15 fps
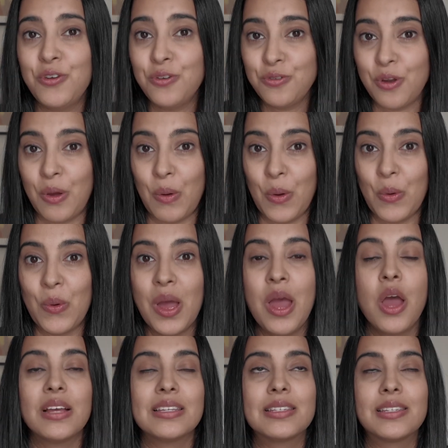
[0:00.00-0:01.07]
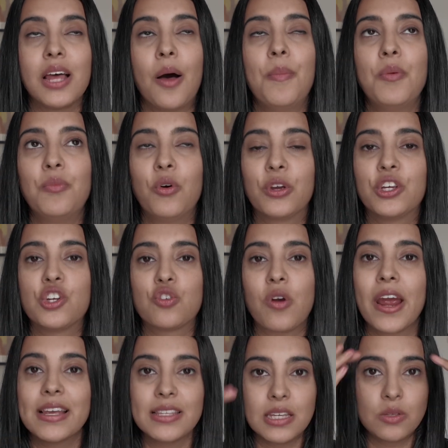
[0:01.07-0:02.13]
know, some
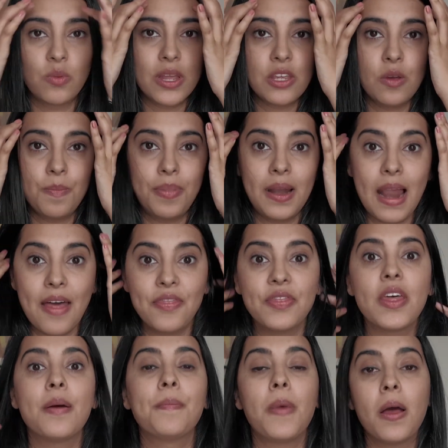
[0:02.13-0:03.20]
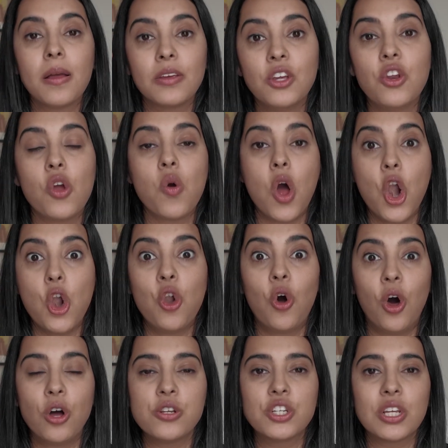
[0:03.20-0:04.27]
moisturizers, when you blend them, a
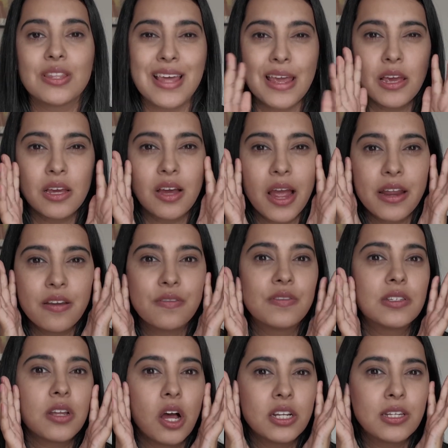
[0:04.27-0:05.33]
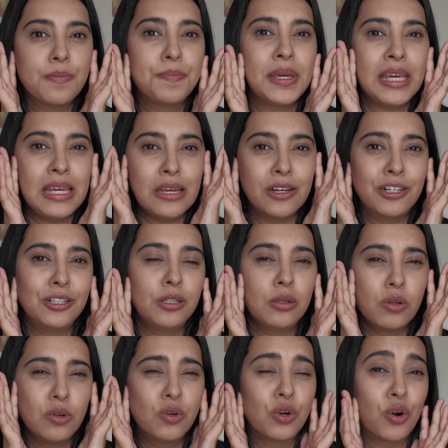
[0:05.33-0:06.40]
lot, they kind of start to peel
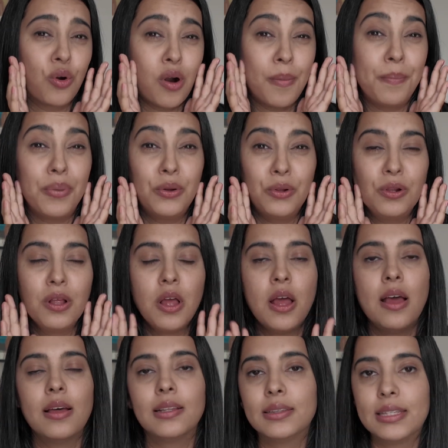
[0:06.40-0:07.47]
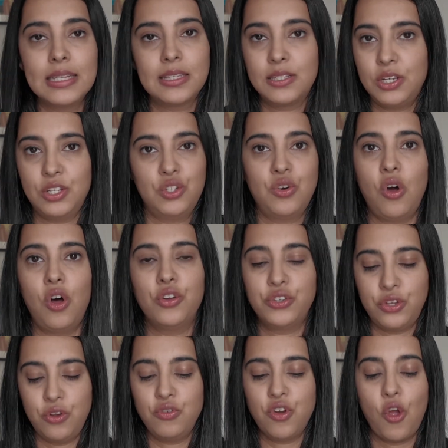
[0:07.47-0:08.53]
or crumble. This does not.
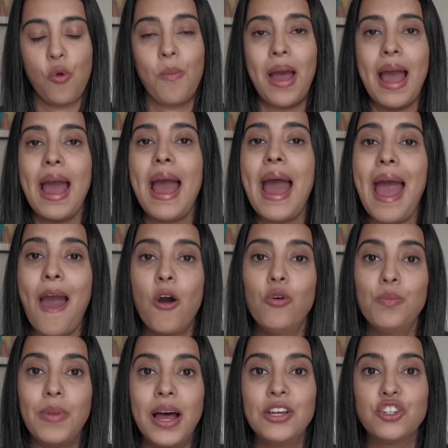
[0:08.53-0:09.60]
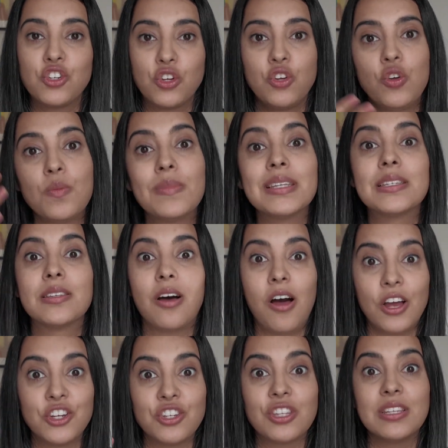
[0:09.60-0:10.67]
So no matter how much you
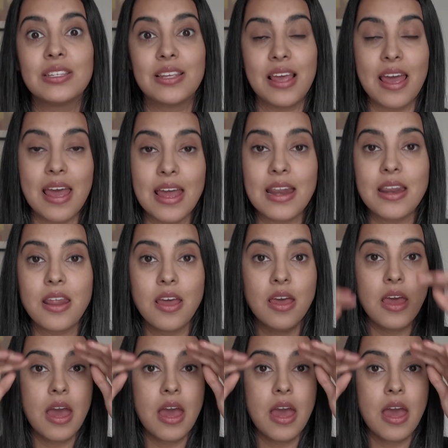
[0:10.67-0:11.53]
massage this in,